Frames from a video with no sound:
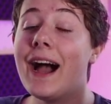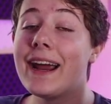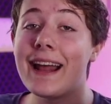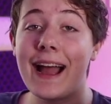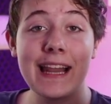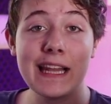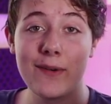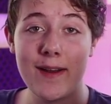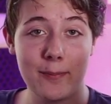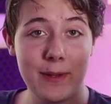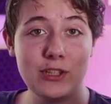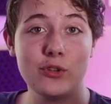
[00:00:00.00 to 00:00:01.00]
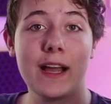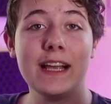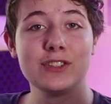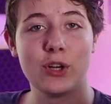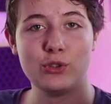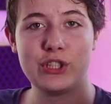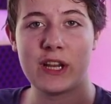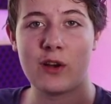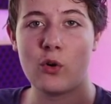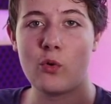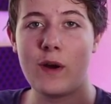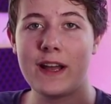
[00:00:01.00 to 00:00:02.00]
I'd highly recommend you guys go check
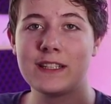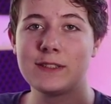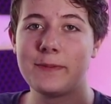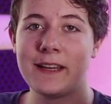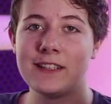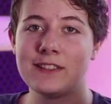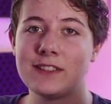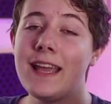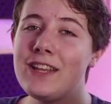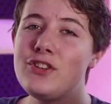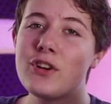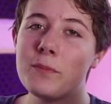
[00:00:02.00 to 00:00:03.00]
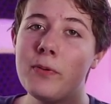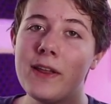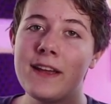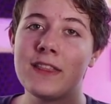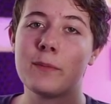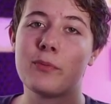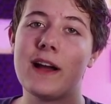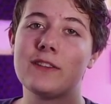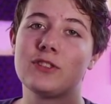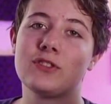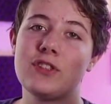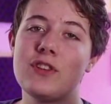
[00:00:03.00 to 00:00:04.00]
out Quiet Space. And you can play it in the
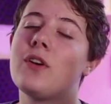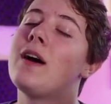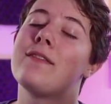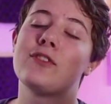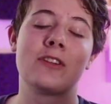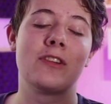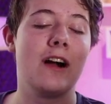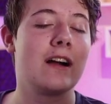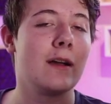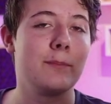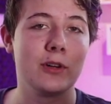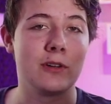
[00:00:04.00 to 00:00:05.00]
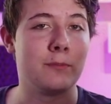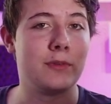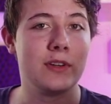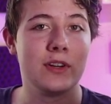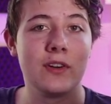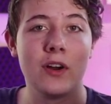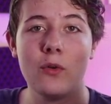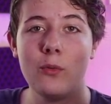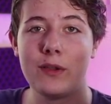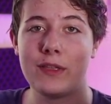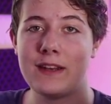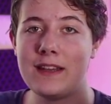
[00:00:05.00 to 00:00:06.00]
browser so you don't have to clog up your computer
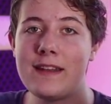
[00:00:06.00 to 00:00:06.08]
with any